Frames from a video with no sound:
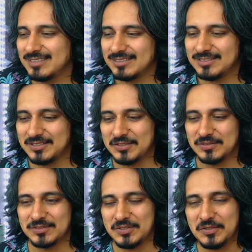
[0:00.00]
Do
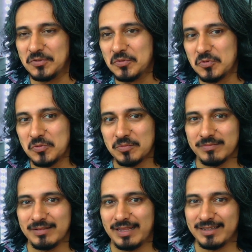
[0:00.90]
you
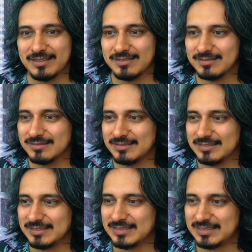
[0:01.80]
like
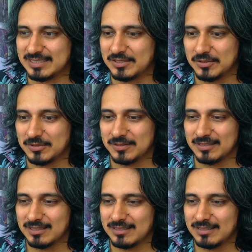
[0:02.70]
still